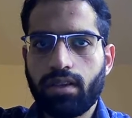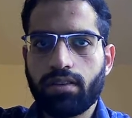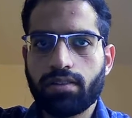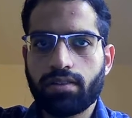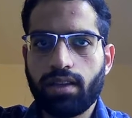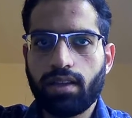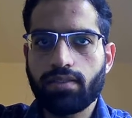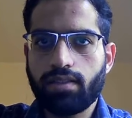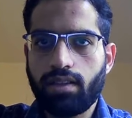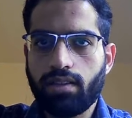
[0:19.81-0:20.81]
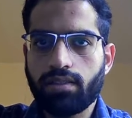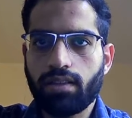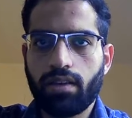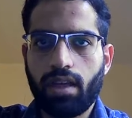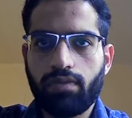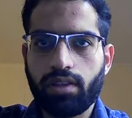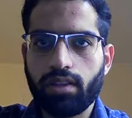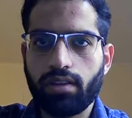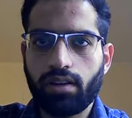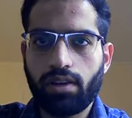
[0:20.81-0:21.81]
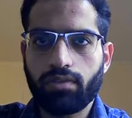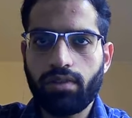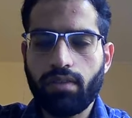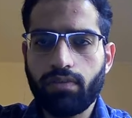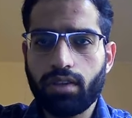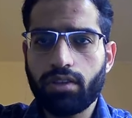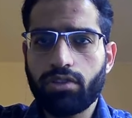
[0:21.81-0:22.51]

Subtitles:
understand scenes and navigate around traffic